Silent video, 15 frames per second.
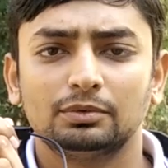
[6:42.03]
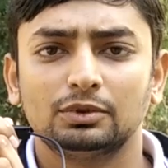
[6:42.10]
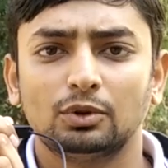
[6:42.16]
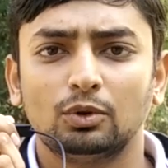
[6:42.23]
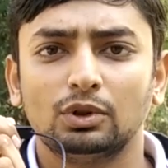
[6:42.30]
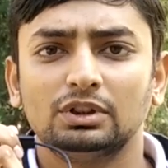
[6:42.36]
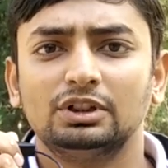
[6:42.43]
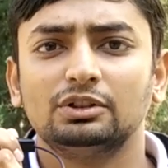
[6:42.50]

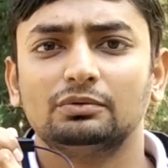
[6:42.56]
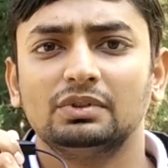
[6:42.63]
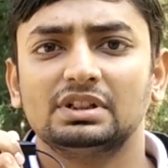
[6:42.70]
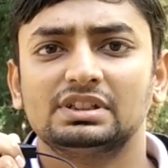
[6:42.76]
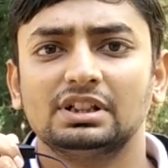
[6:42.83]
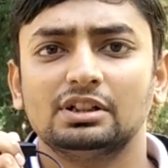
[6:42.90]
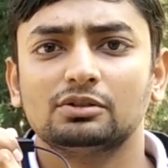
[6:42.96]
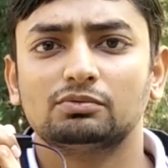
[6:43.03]
all the
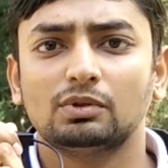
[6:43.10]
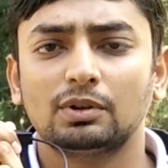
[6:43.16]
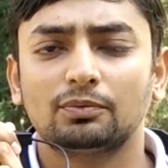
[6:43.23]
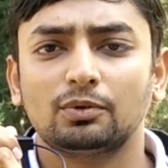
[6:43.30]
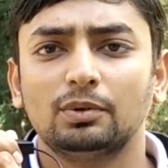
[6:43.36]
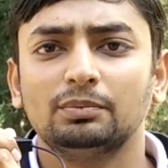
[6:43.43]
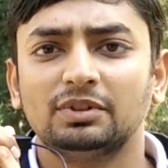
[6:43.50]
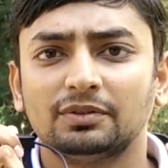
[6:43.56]
questions were
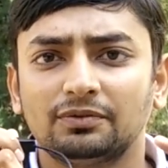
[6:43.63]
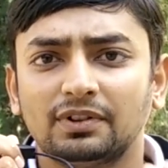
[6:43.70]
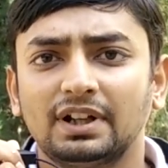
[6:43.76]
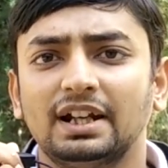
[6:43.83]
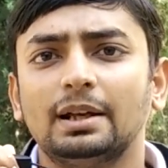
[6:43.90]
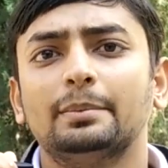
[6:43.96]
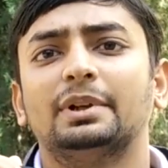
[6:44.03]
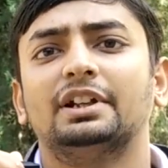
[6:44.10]
from the
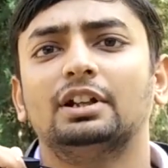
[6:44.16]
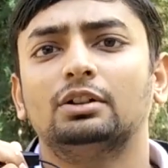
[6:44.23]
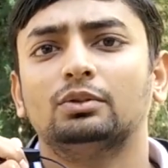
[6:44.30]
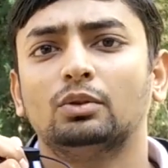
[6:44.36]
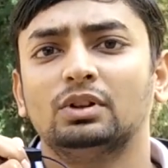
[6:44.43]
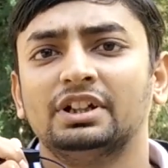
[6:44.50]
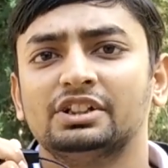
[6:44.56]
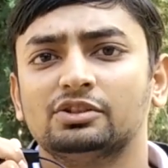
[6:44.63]
fundamental
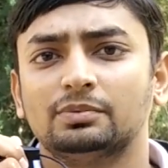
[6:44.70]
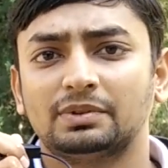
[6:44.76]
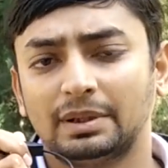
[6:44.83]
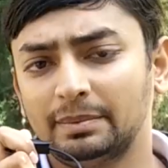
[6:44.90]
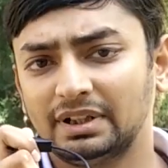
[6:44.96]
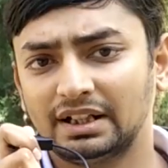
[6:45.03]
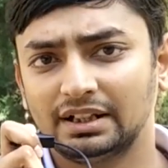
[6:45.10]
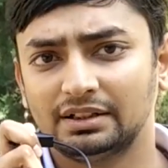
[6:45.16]
knowledge of
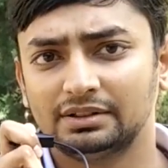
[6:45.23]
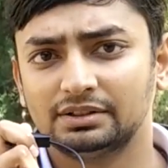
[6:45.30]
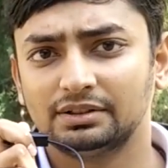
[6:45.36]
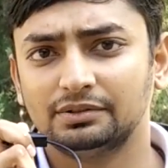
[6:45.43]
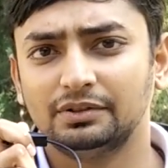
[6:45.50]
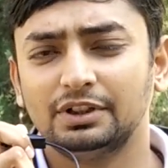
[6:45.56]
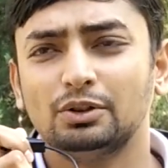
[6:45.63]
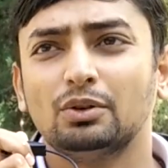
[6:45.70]
chemical
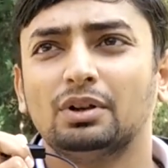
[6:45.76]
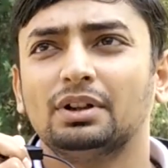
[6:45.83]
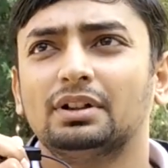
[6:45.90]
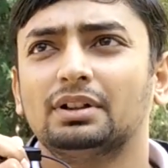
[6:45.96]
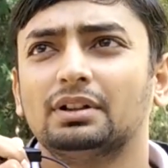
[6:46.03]
engineering.